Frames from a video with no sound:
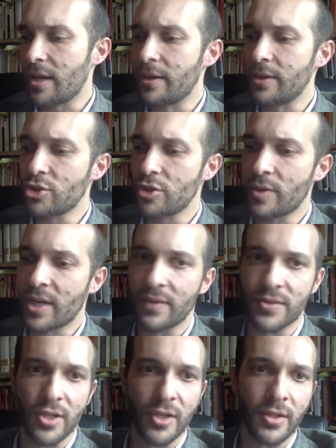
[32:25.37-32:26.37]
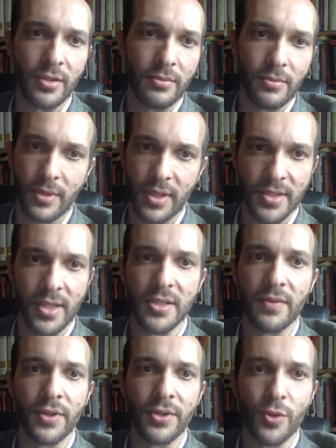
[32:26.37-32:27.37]
And on an issue that I've studied
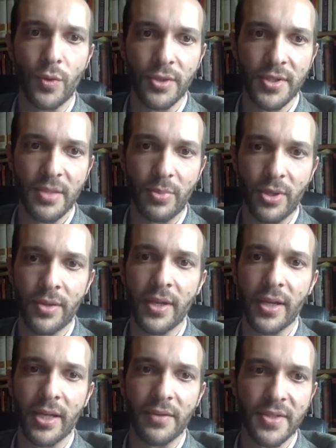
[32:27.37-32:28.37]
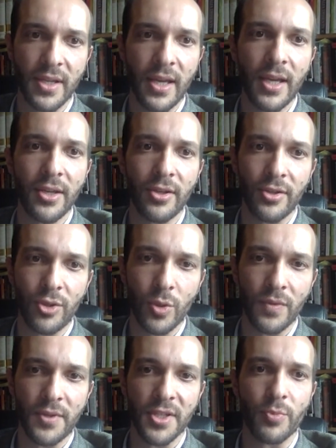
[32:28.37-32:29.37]
extensively, school discipline, they kind of say, hey,
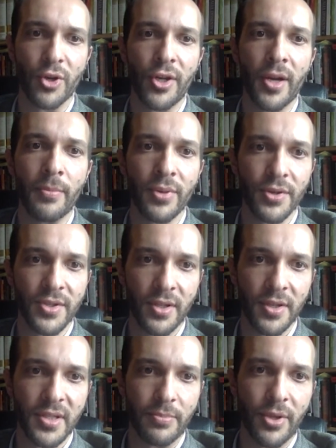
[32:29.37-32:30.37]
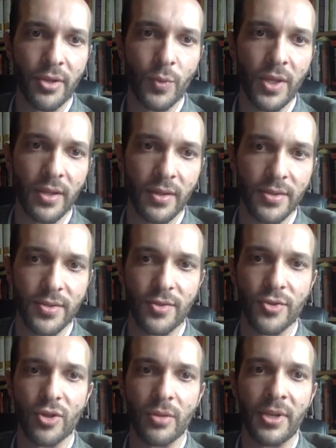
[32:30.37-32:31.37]
you have disparate numbers in discipline. We think this
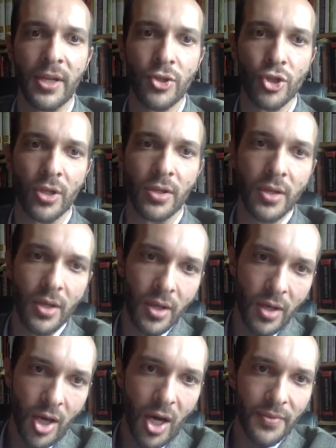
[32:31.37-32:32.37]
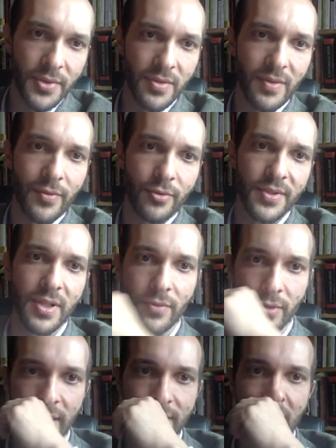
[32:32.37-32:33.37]
is discrimination Office of
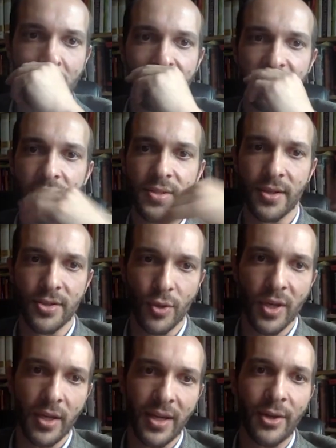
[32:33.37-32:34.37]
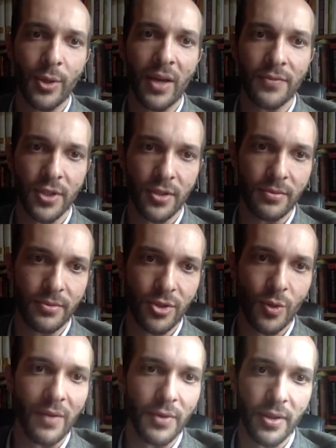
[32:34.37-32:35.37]
Civil Rights comes in and says, okay, now you have to
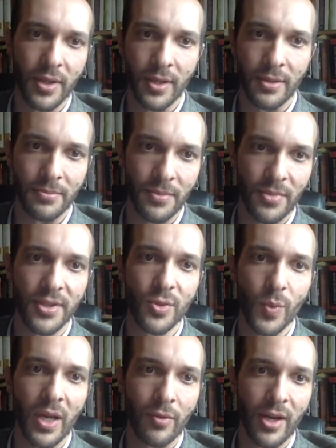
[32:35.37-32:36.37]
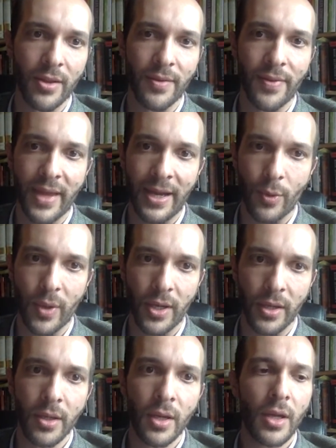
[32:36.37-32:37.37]
do everything this way rather than that way.
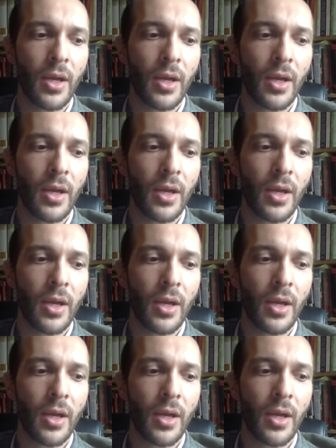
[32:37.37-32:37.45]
